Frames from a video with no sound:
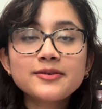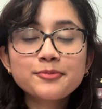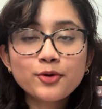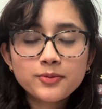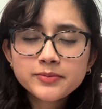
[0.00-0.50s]

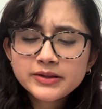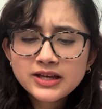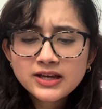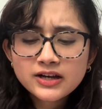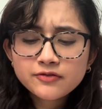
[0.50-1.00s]
probably
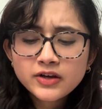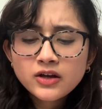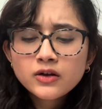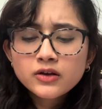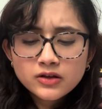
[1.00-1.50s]
kind of
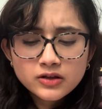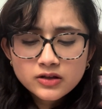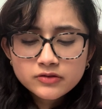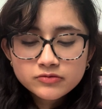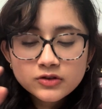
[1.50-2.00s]

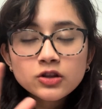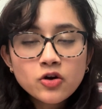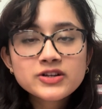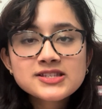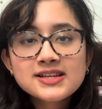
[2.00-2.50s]
the
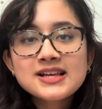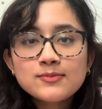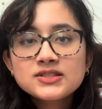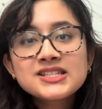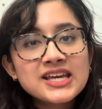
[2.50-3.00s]
longest exam
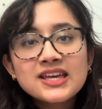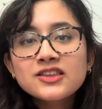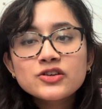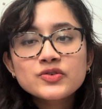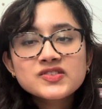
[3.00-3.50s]
to date that
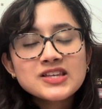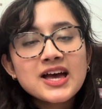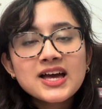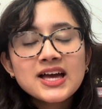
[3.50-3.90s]
you'll sit.